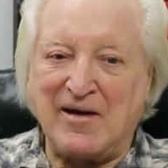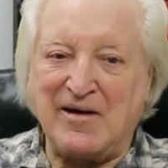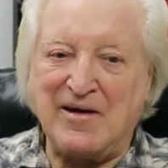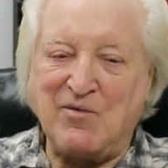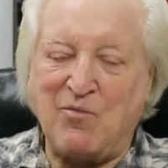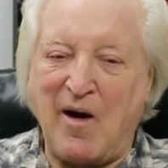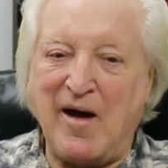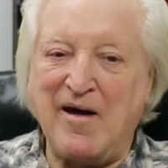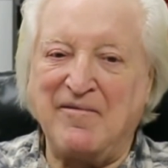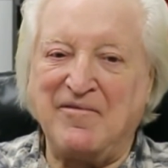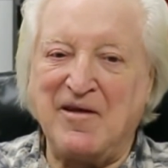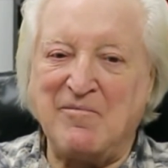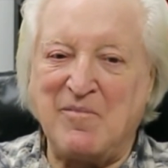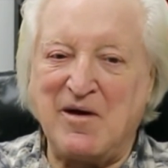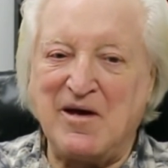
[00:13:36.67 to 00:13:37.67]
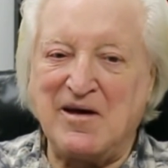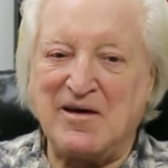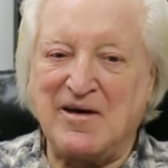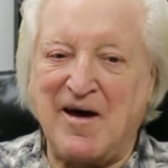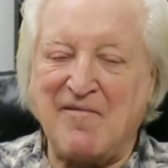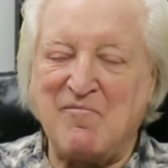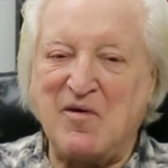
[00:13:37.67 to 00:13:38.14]
and he waved at me and
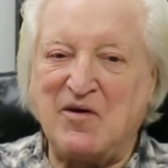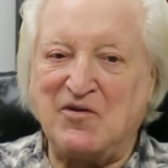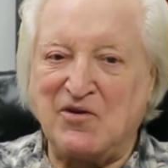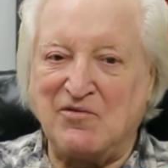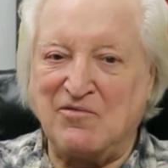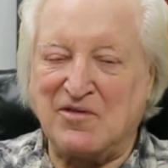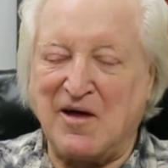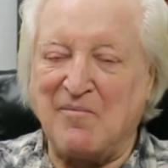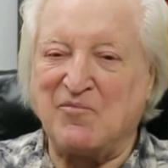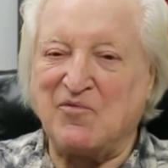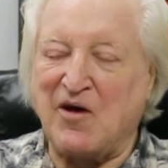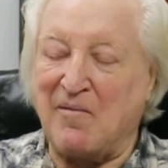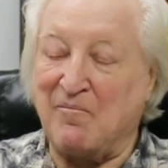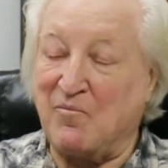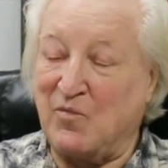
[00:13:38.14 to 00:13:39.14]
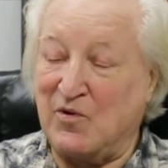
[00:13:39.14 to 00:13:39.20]
gave me two thumbs up,